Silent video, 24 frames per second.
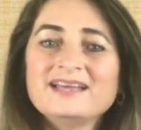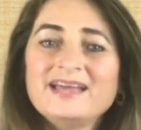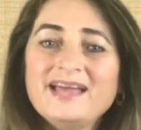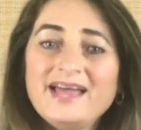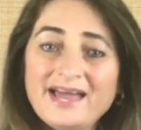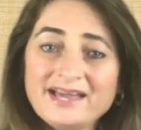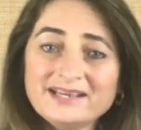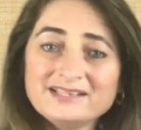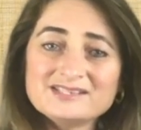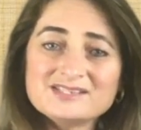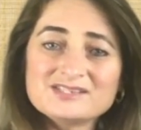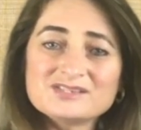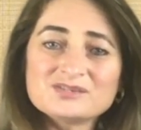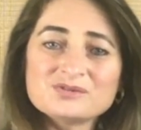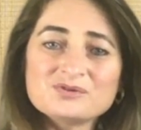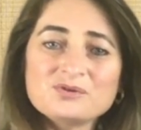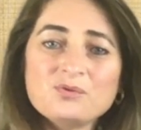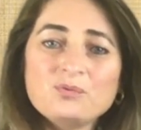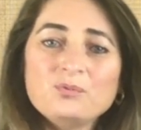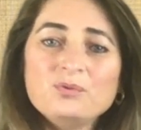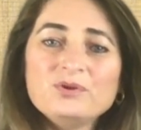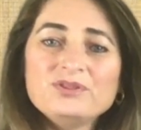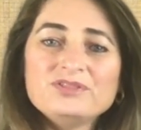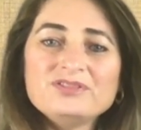x
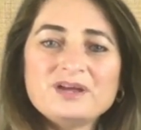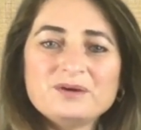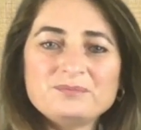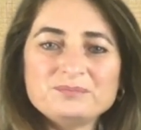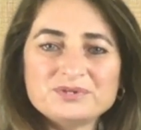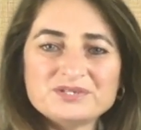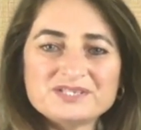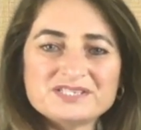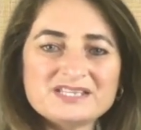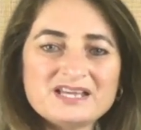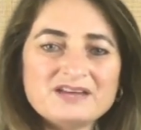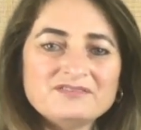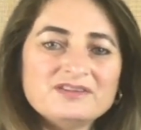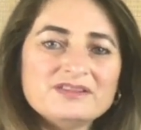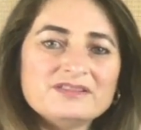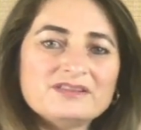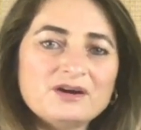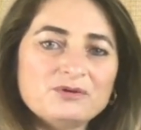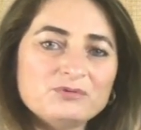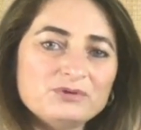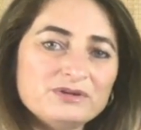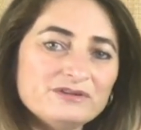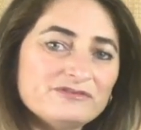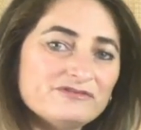with number 7
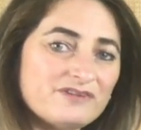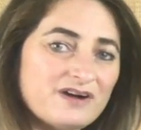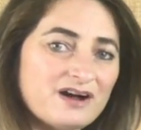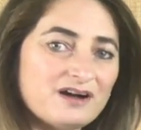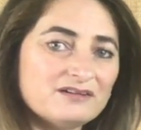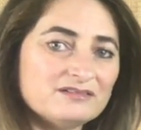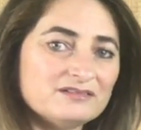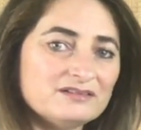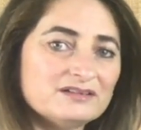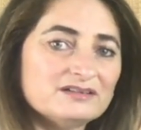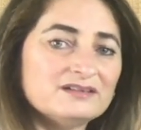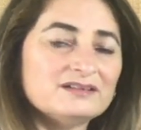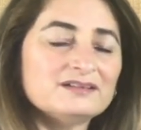that we found